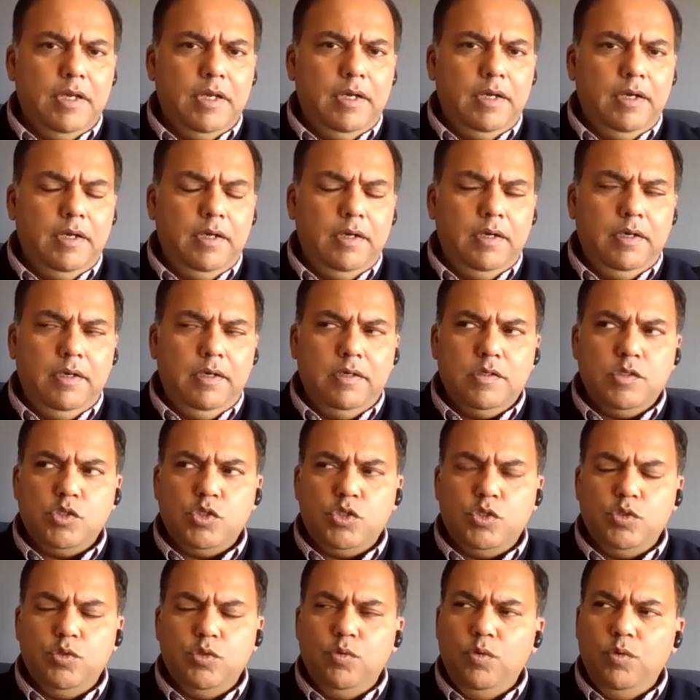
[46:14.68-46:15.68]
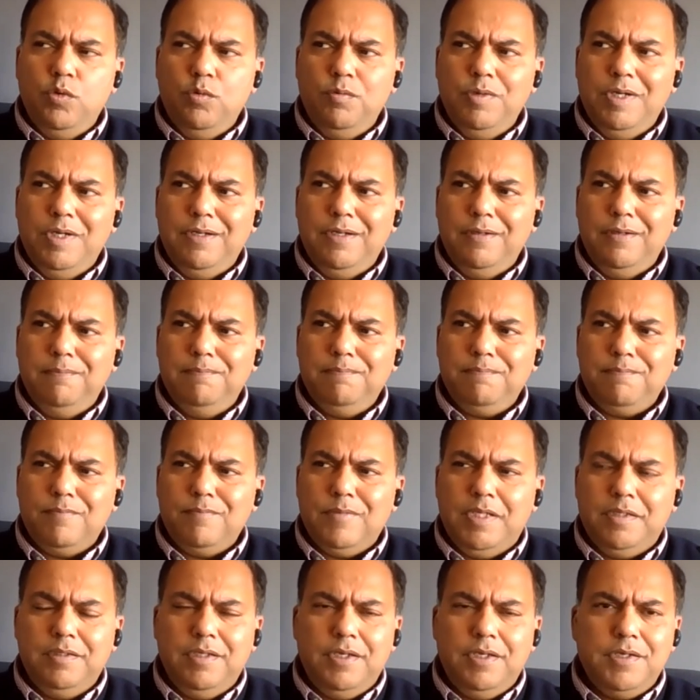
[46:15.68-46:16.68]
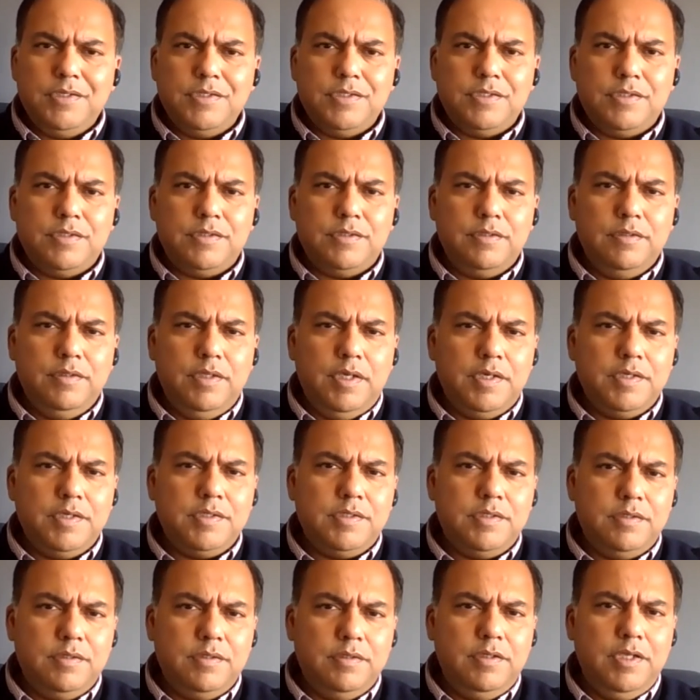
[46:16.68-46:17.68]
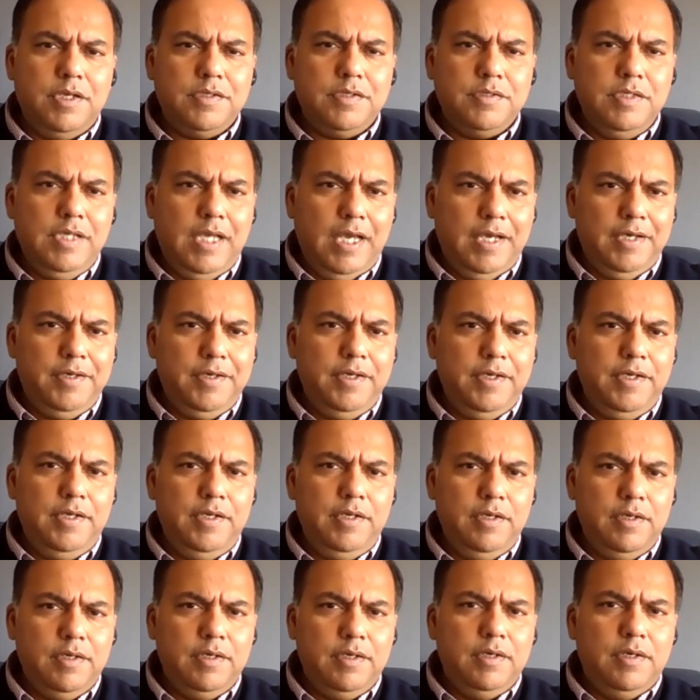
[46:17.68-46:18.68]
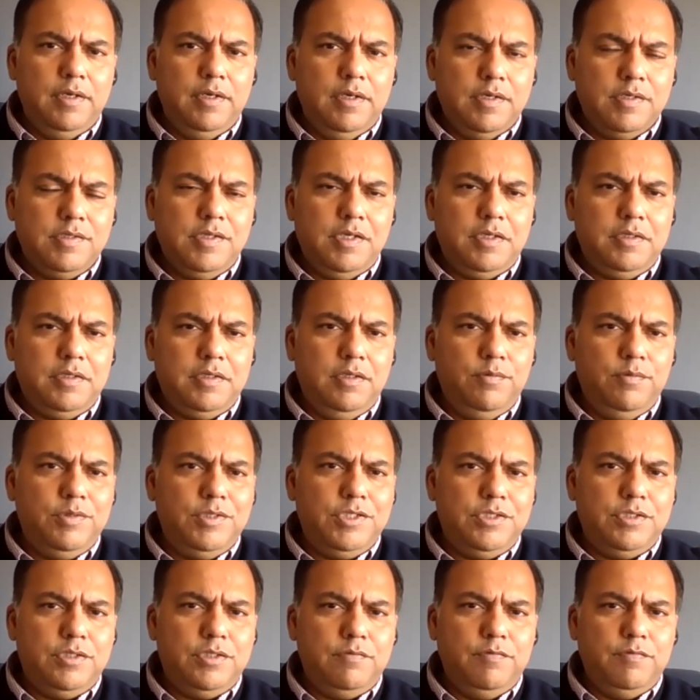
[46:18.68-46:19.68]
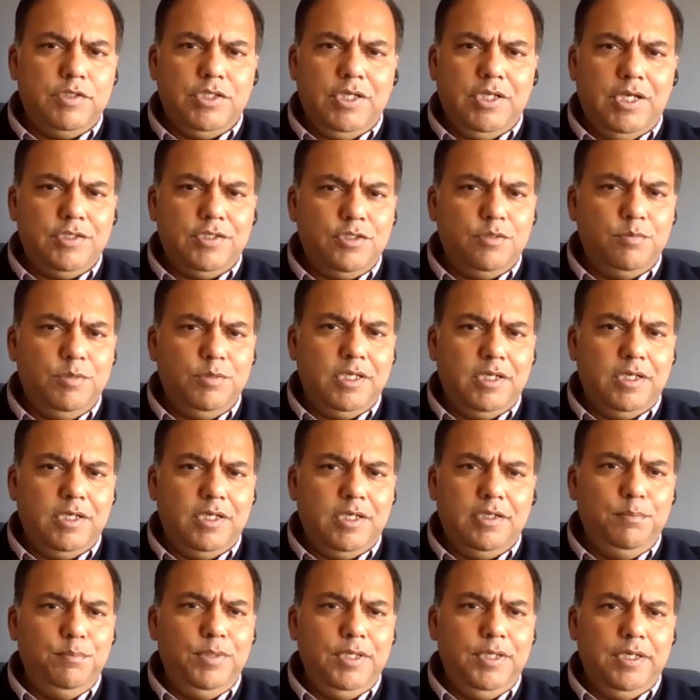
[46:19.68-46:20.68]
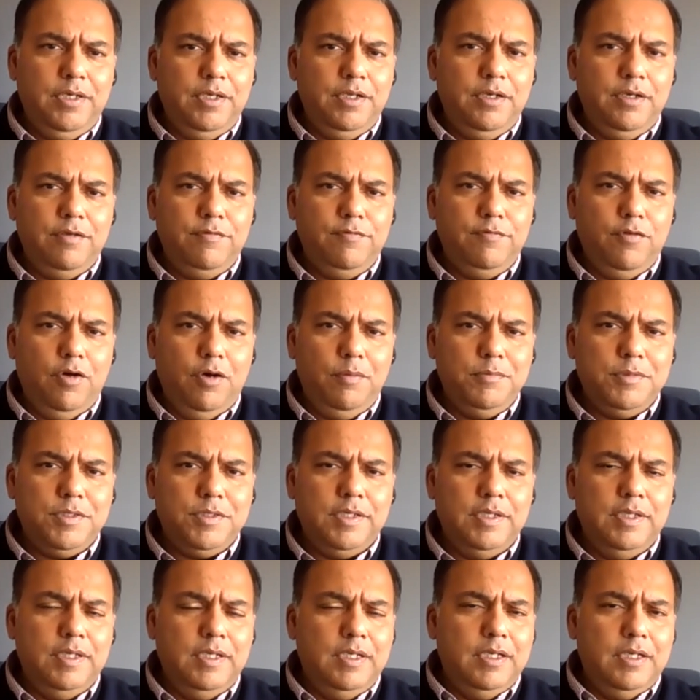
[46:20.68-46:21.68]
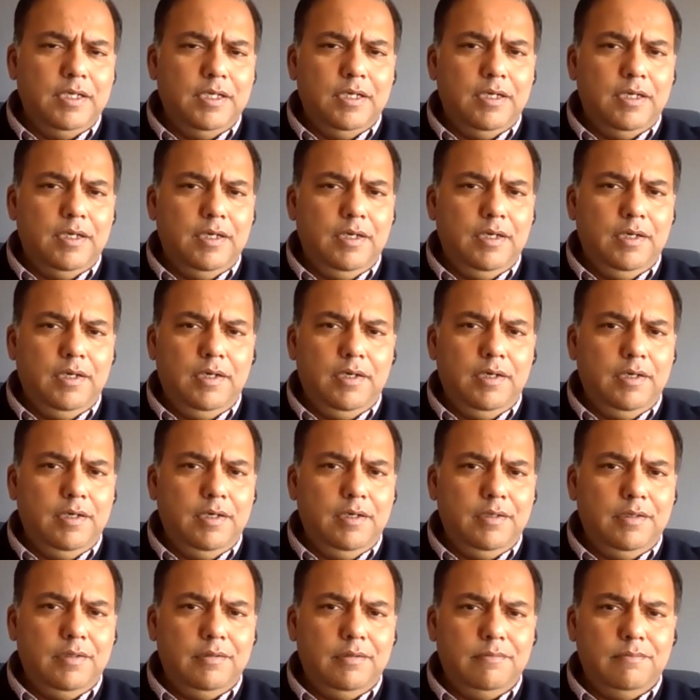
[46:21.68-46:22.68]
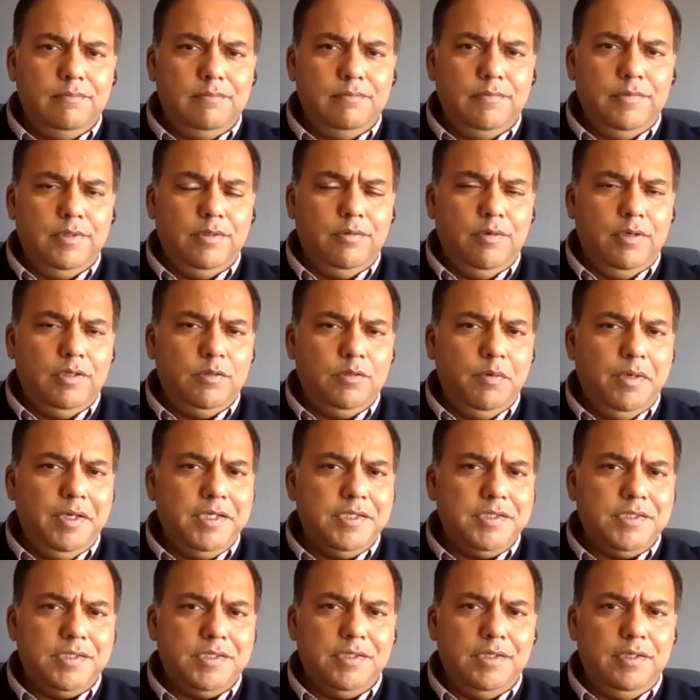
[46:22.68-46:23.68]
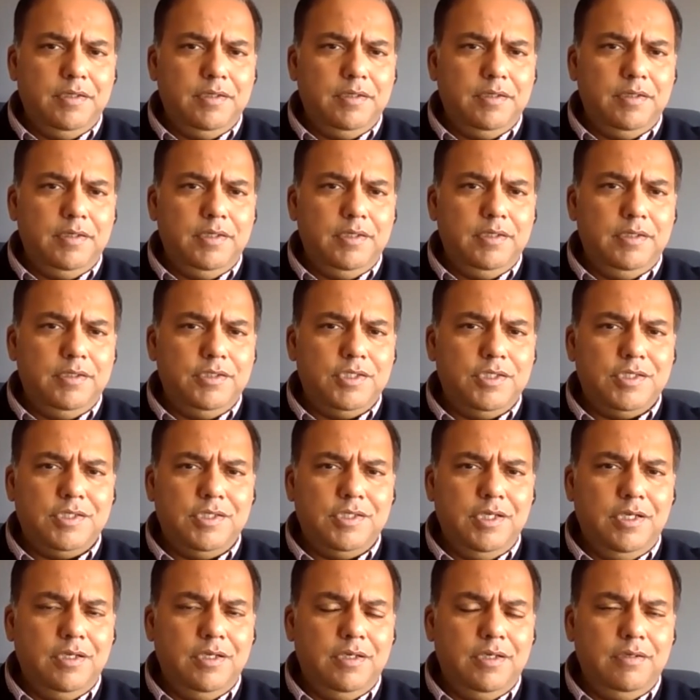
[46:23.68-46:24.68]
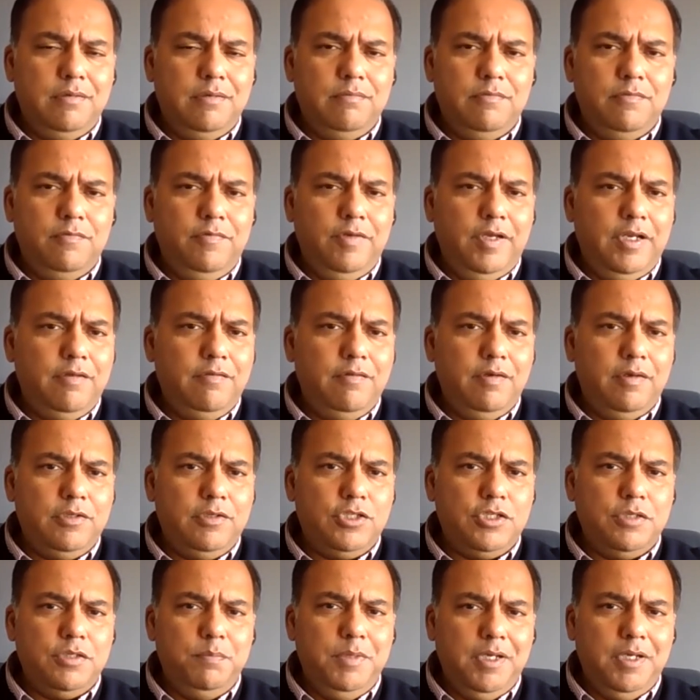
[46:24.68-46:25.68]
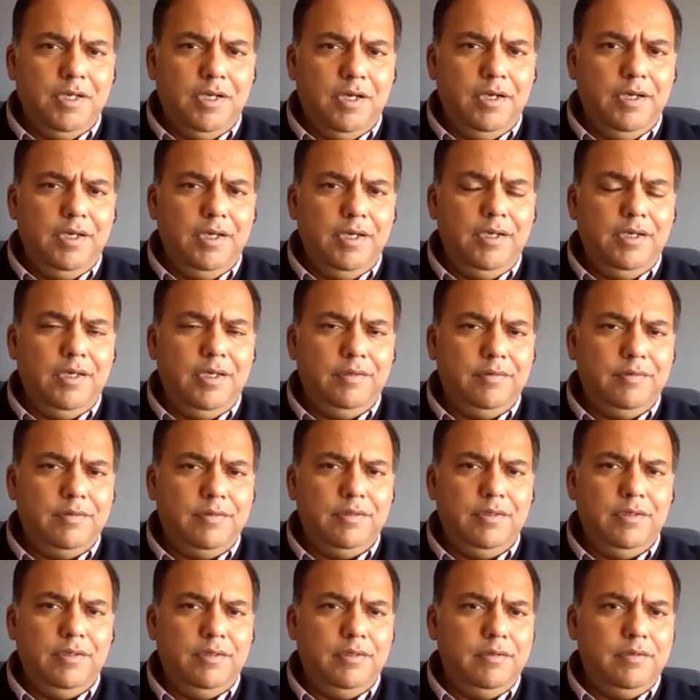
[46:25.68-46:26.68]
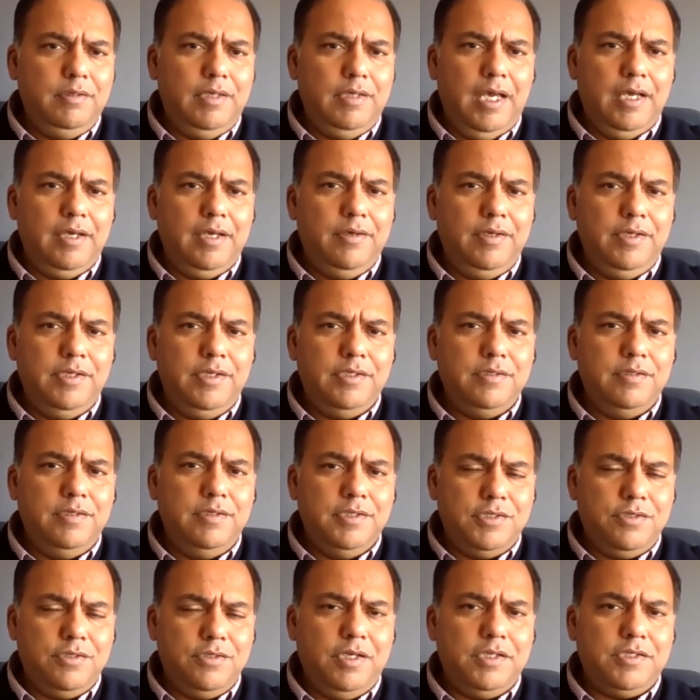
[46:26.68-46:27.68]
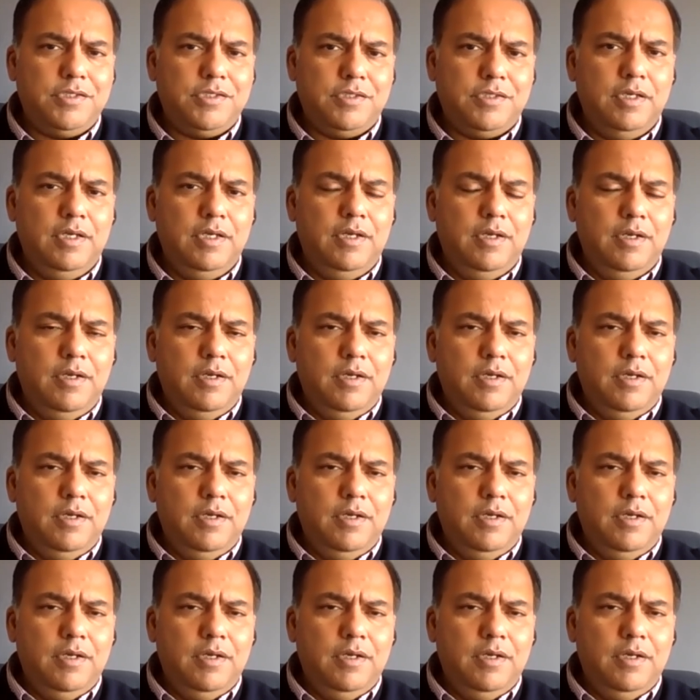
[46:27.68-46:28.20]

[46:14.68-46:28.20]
uh, so um, there is there is there is the agri sector which which has to be get completely reformed uh, you know otherwise uh, it'll just stay very much behind and uh, agri distress